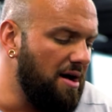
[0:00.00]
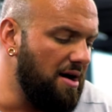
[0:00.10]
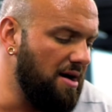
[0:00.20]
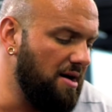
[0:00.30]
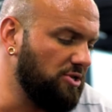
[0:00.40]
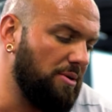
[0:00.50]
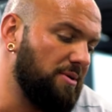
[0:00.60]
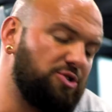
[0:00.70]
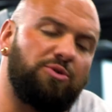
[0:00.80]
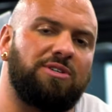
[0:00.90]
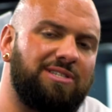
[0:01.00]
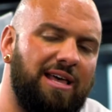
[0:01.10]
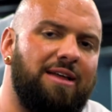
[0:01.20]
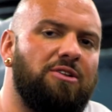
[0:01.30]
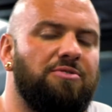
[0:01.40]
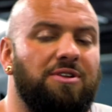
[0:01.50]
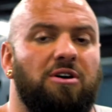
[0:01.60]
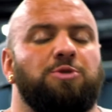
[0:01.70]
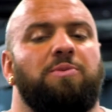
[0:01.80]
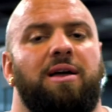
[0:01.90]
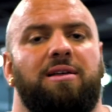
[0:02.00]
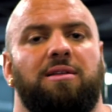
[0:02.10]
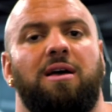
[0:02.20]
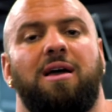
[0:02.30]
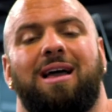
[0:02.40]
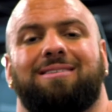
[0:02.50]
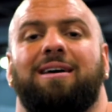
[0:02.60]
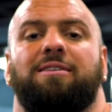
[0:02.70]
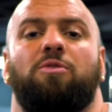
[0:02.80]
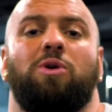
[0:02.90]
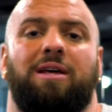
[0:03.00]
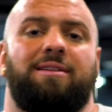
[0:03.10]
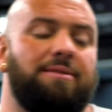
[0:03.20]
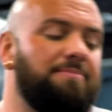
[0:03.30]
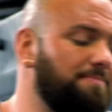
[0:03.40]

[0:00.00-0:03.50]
So I'm gonna do this set and then I'll explain exactly what I did.